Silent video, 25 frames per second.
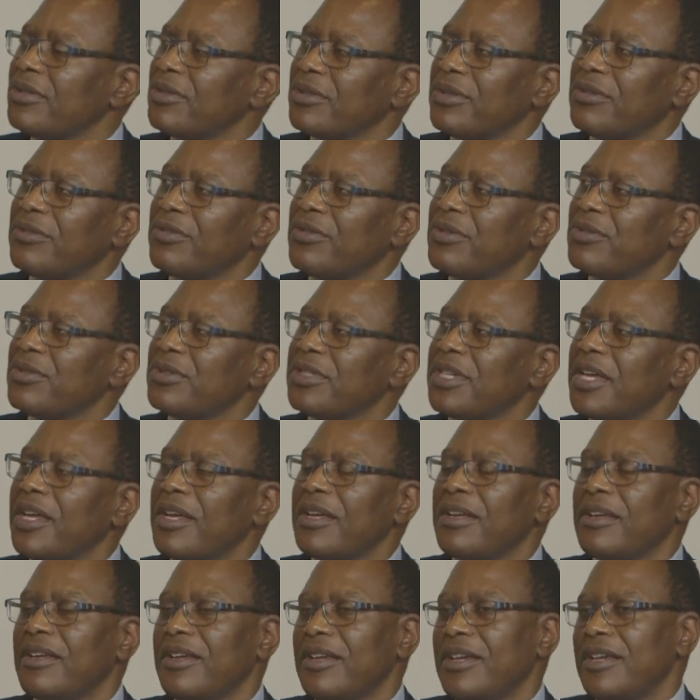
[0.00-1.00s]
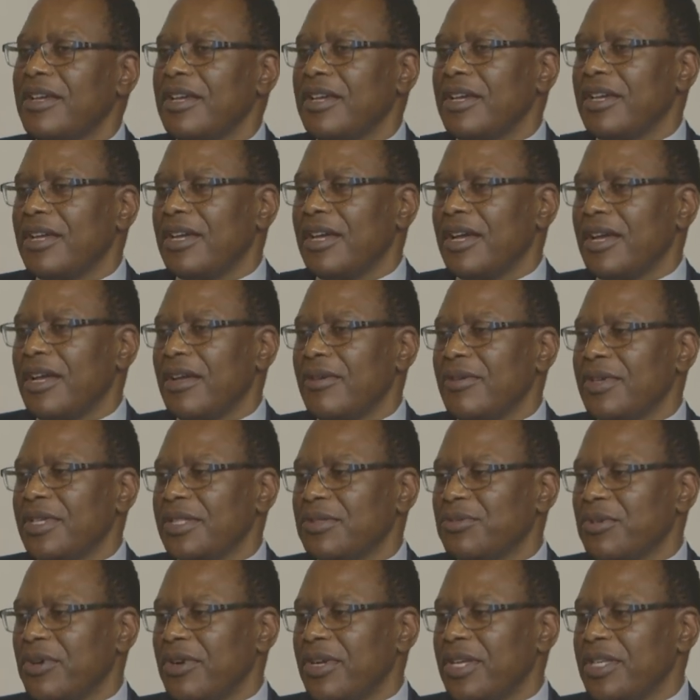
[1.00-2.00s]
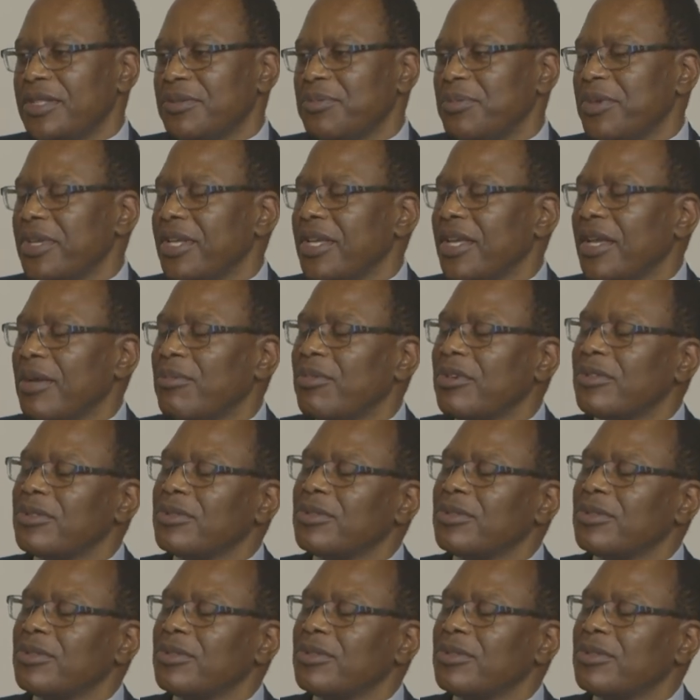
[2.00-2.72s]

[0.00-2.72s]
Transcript: into the future, as well as being